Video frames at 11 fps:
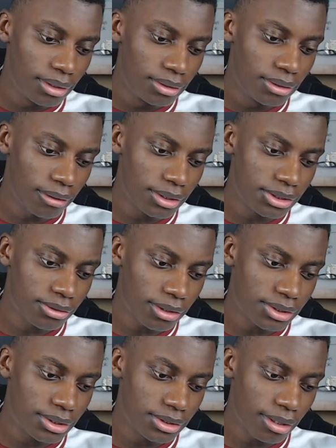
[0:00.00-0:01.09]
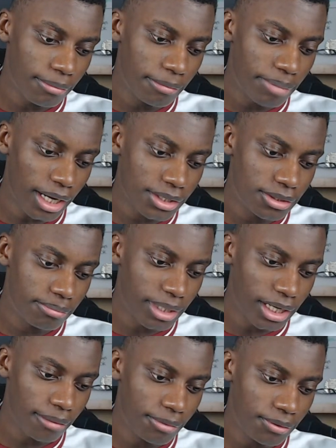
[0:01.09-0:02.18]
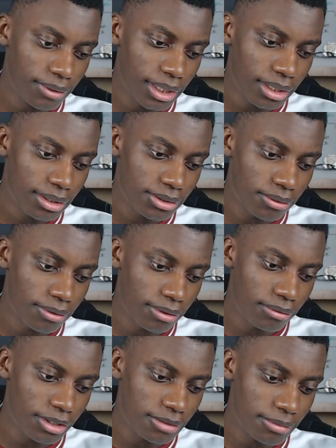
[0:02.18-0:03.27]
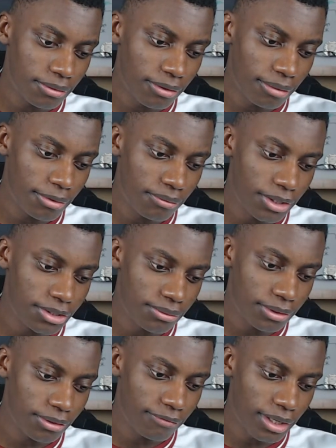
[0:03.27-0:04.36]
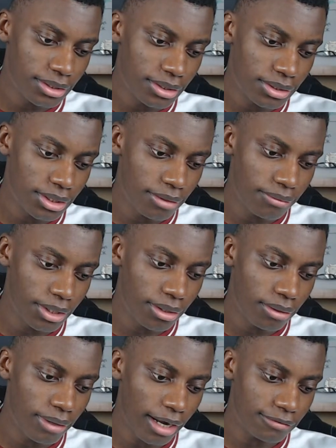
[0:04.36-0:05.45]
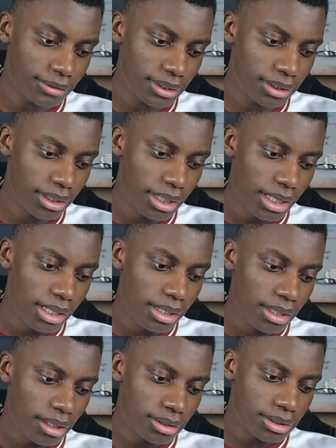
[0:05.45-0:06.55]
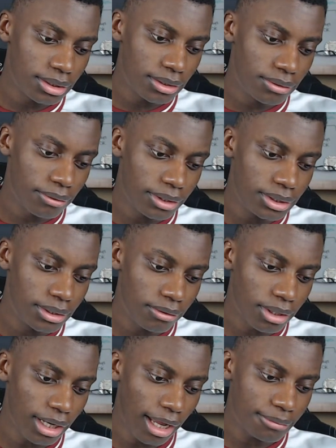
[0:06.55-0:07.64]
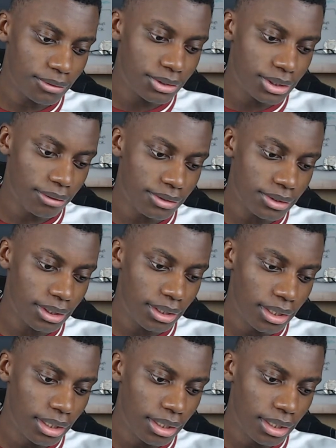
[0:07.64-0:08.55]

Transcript: Douglas Costa is coming back to Bayern Munich. Total agreement reached with Juventus. Here we go after Hudson-Odoi deal collapsed with Chelsea.